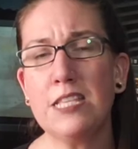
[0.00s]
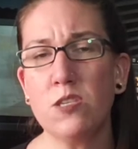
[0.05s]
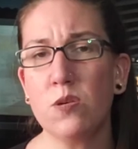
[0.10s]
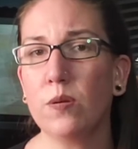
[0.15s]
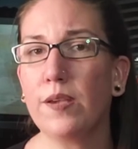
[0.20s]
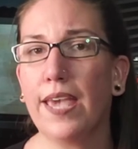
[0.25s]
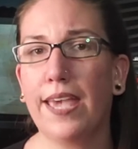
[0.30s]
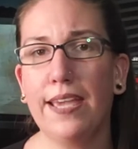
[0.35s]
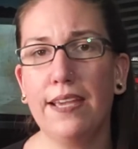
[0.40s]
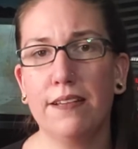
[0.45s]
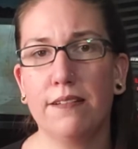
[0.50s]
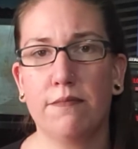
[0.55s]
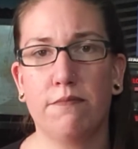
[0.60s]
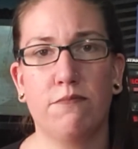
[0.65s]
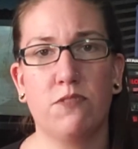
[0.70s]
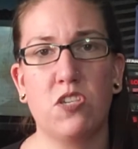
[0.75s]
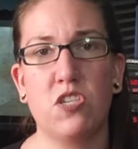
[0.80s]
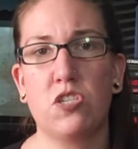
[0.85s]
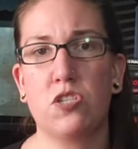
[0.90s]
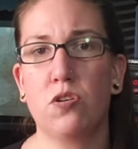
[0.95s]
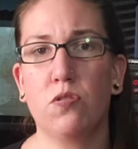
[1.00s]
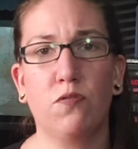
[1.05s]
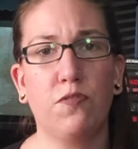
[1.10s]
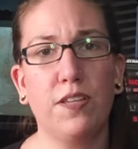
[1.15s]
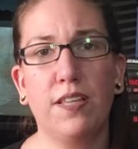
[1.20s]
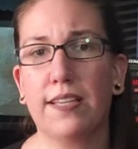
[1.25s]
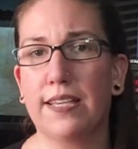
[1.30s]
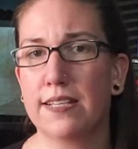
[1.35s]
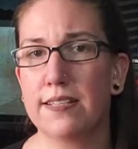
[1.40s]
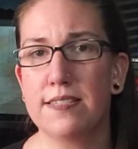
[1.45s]
okay, just don't
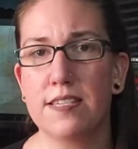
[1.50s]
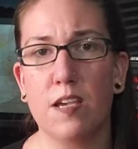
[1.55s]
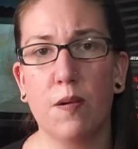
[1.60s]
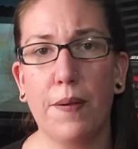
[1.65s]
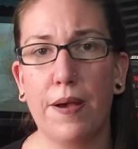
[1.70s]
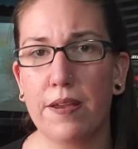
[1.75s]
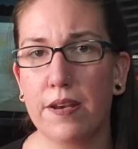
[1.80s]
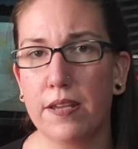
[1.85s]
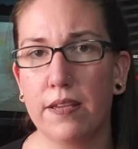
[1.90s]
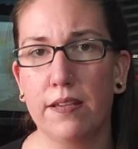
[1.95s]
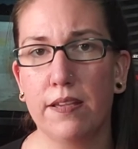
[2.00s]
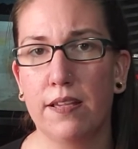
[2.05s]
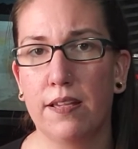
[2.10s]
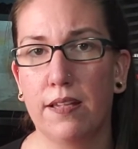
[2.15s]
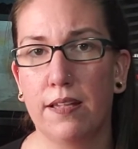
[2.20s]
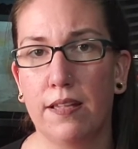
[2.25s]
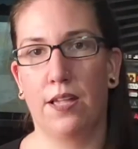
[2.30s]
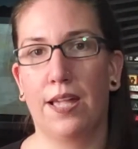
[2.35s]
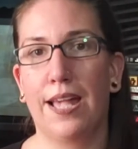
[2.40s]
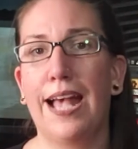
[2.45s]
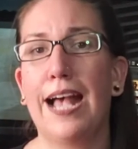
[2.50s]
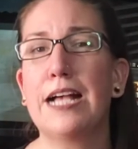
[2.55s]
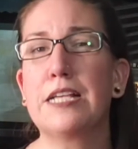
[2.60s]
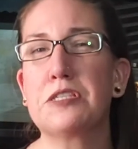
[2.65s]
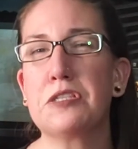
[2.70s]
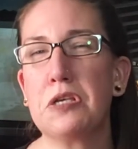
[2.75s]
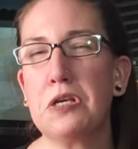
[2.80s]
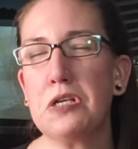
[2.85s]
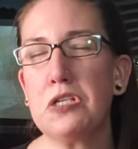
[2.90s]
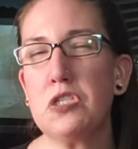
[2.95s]
feel guilty about it. As
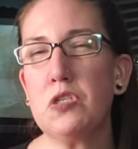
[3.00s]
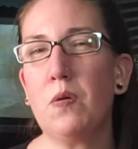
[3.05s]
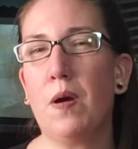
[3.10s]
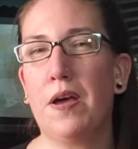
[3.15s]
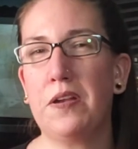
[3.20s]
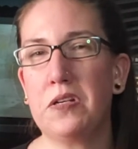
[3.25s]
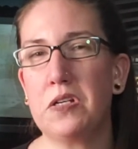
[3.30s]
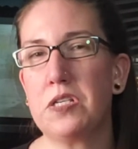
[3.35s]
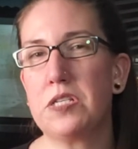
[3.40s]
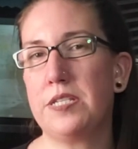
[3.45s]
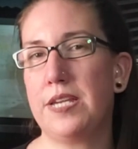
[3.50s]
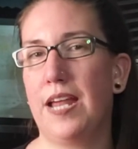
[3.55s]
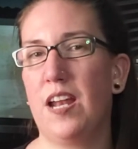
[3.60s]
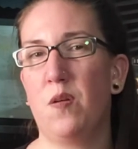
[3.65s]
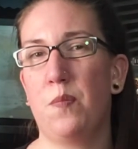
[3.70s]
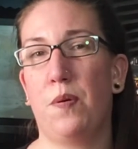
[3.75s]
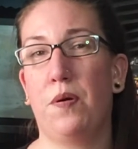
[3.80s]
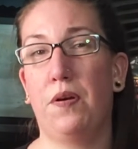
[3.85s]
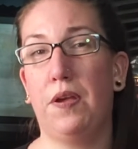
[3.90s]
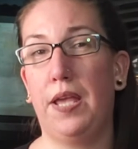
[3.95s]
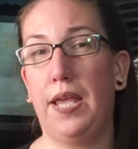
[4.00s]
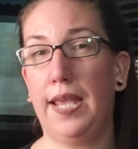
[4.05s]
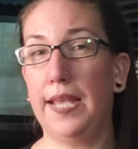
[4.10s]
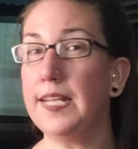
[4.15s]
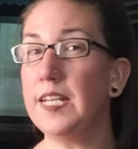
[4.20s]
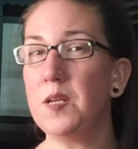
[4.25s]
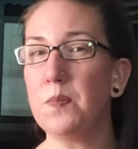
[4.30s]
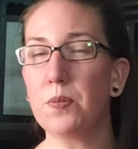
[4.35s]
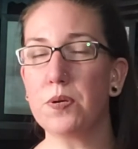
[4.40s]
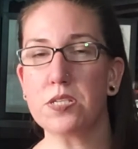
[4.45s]
long as you understand about
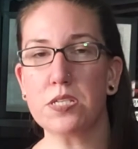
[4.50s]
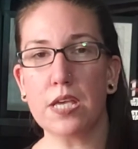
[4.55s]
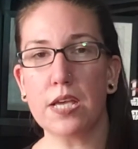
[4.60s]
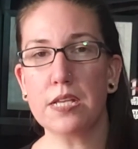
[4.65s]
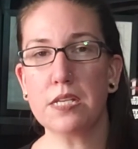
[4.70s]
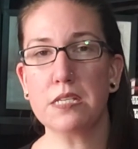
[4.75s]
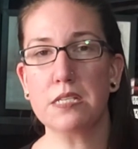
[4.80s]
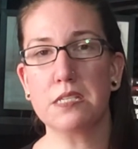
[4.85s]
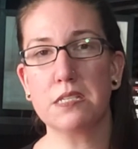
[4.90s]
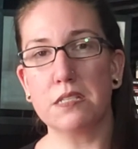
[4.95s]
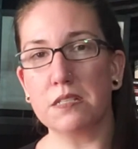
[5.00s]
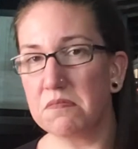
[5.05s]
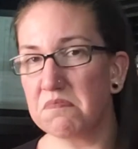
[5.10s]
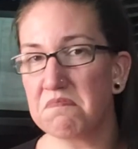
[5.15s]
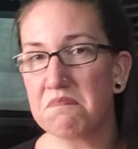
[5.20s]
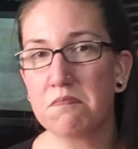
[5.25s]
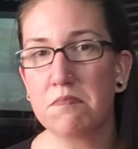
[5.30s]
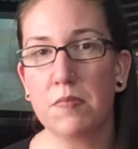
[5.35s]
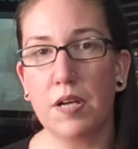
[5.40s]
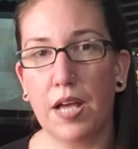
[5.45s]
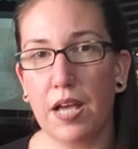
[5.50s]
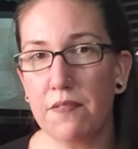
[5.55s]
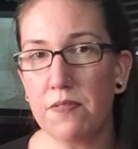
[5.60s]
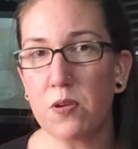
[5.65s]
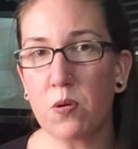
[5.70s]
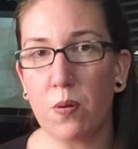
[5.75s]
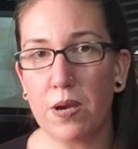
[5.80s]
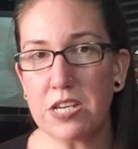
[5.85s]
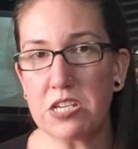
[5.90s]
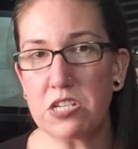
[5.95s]
80% of the
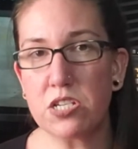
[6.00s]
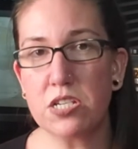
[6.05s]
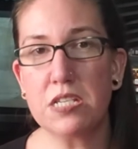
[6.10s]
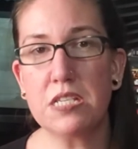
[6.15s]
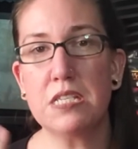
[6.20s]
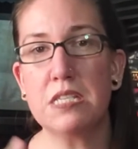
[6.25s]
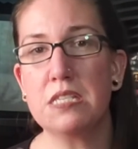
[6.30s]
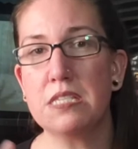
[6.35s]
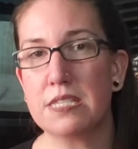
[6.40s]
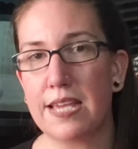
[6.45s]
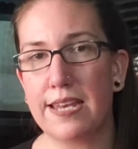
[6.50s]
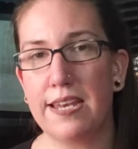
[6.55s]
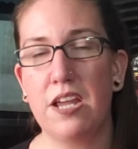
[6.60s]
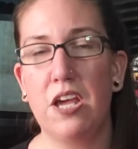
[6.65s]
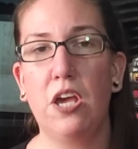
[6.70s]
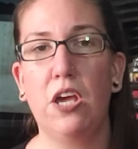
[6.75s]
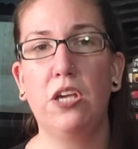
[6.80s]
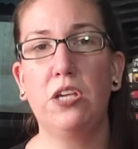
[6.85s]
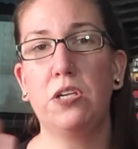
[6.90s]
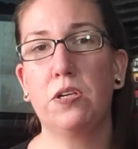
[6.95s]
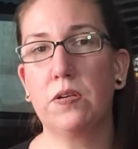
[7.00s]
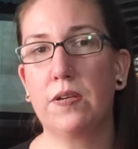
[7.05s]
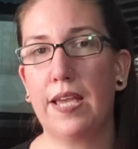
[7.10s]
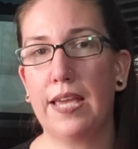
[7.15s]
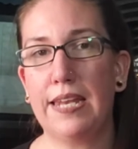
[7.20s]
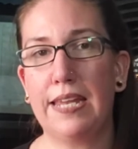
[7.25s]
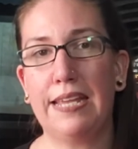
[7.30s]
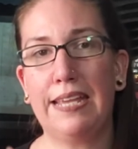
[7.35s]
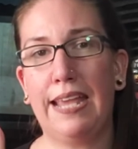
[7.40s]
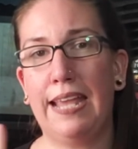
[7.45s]
questions and you're
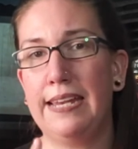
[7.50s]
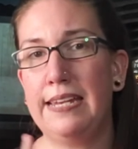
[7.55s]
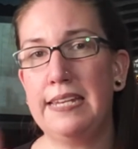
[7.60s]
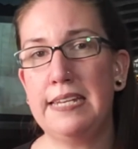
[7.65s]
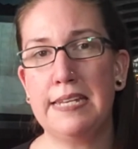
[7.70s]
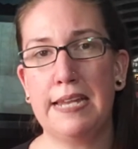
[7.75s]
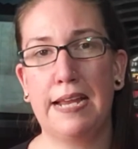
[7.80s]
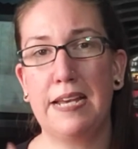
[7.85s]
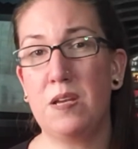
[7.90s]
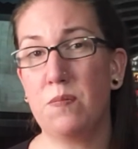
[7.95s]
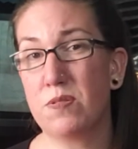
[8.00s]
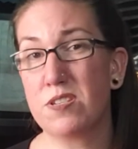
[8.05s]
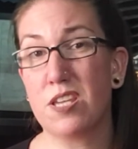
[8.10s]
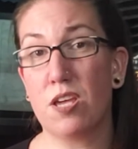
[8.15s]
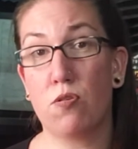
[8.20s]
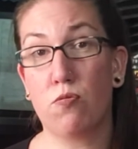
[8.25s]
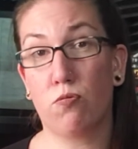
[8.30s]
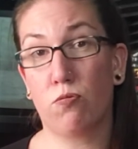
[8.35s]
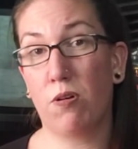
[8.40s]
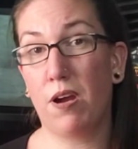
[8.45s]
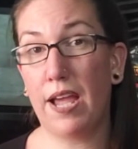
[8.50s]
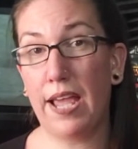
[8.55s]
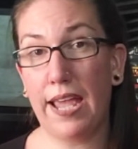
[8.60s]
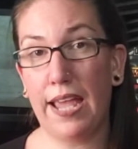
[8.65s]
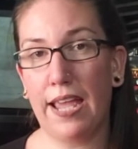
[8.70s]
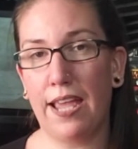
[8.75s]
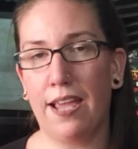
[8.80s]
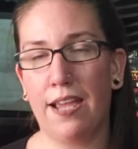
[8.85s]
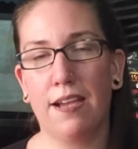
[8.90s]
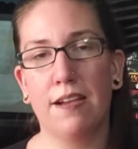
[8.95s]
getting 80 to 90%
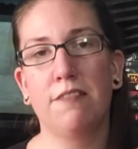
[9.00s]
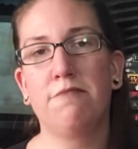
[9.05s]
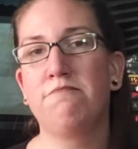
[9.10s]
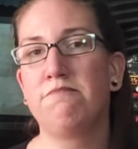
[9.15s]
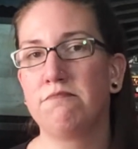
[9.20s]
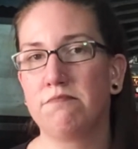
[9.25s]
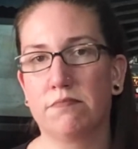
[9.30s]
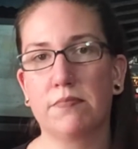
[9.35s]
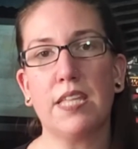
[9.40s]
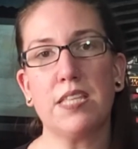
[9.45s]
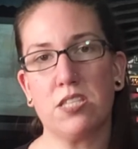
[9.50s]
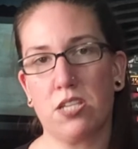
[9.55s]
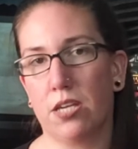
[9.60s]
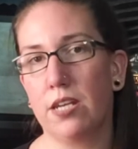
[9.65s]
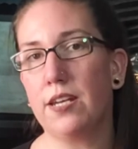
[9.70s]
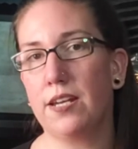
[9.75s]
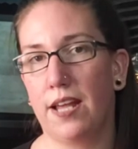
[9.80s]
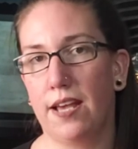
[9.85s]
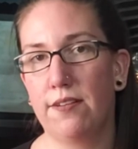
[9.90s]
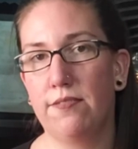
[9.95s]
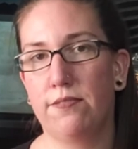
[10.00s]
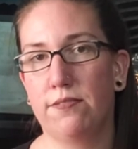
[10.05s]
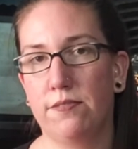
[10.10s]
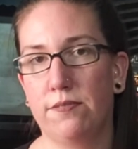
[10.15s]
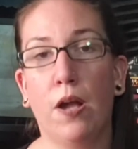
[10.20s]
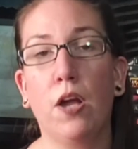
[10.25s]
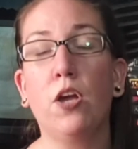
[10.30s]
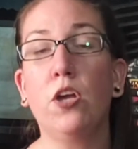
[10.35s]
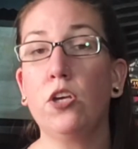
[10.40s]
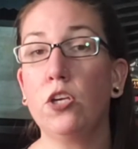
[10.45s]
right, that's good enough.
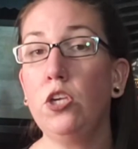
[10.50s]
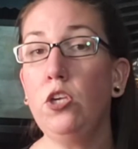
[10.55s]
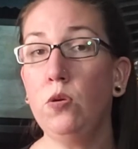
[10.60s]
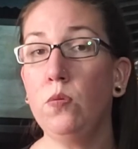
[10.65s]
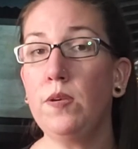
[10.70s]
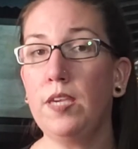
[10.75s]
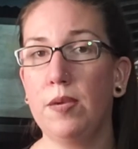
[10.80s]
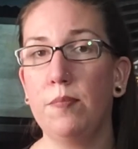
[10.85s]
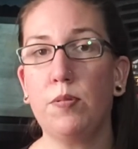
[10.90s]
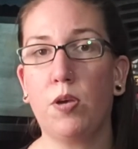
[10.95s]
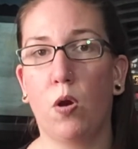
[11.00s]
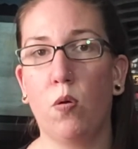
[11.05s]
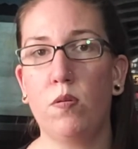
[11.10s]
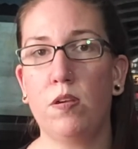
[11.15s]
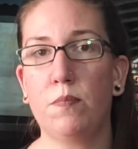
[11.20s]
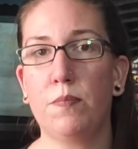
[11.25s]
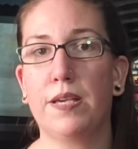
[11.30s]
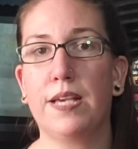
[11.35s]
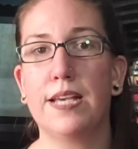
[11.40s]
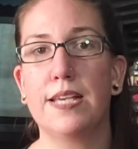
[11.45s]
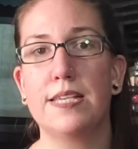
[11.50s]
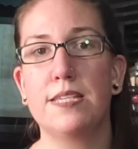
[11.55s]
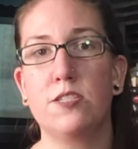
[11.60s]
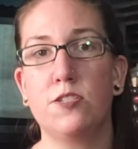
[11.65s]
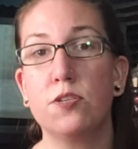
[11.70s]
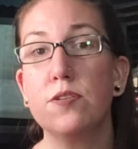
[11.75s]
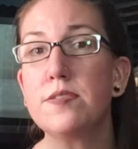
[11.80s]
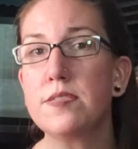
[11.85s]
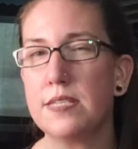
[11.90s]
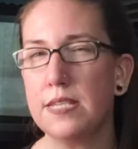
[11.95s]
You can keep going because
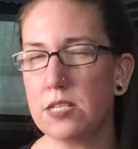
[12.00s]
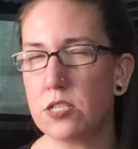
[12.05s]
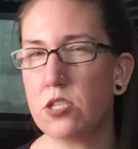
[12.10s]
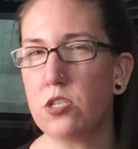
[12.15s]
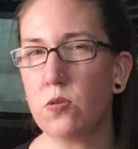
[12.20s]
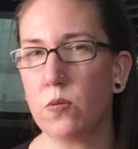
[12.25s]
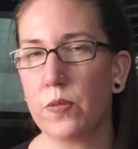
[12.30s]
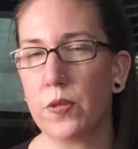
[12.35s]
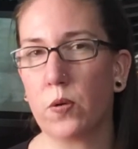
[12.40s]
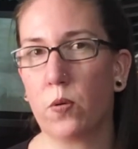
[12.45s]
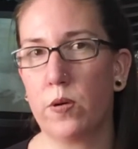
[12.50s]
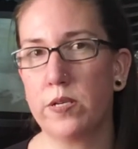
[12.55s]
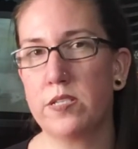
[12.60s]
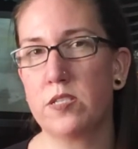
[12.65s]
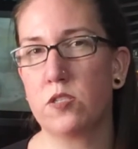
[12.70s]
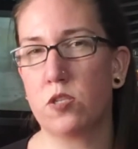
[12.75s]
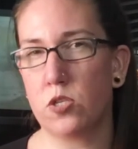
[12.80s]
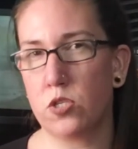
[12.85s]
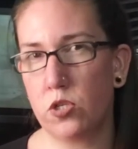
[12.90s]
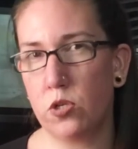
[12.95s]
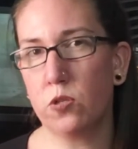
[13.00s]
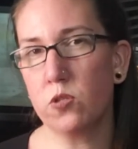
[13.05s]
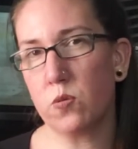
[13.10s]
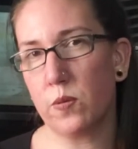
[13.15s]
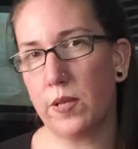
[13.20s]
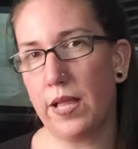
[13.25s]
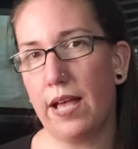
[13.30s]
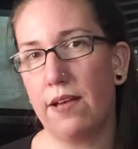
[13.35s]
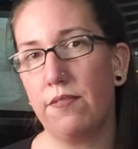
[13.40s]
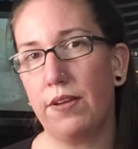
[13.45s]
you'll see too in the courses the students will
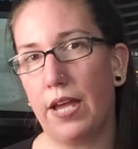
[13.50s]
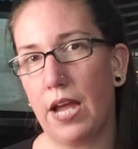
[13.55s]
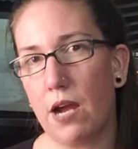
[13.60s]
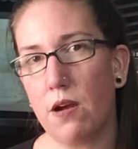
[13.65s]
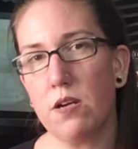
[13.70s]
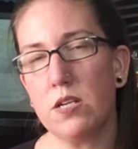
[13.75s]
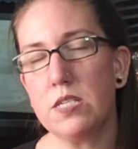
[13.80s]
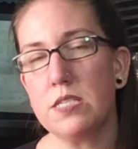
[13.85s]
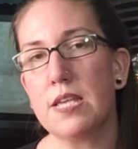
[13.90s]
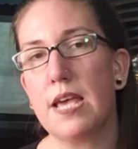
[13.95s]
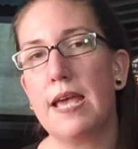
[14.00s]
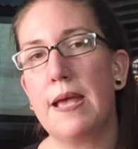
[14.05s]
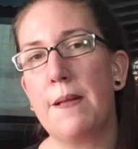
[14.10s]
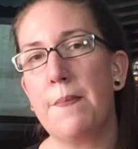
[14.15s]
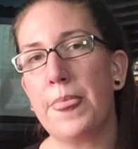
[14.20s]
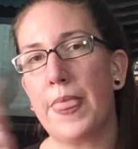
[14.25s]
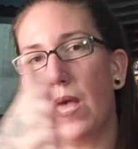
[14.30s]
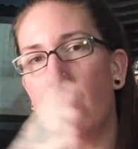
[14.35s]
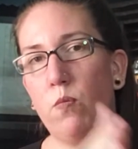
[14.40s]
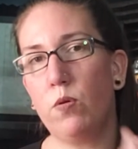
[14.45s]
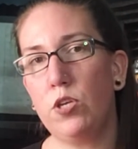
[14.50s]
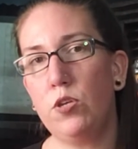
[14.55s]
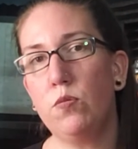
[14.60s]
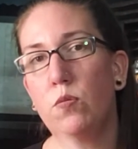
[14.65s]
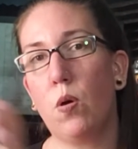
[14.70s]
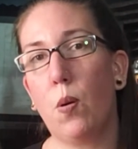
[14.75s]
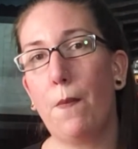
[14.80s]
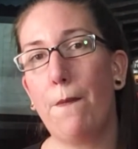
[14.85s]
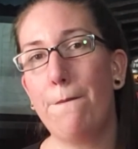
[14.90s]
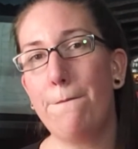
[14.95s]
have errors, and when you
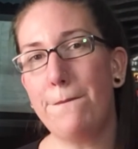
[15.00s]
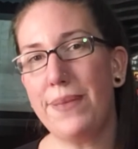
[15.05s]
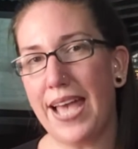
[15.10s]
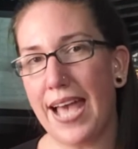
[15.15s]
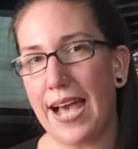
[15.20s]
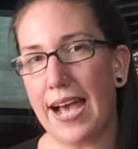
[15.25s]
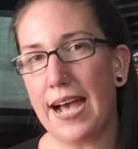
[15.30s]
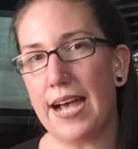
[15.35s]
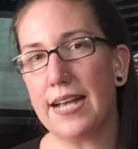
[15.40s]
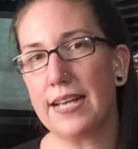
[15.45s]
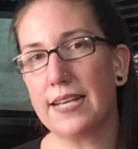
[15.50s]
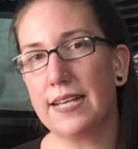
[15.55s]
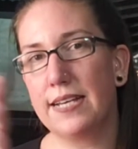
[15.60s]
go back,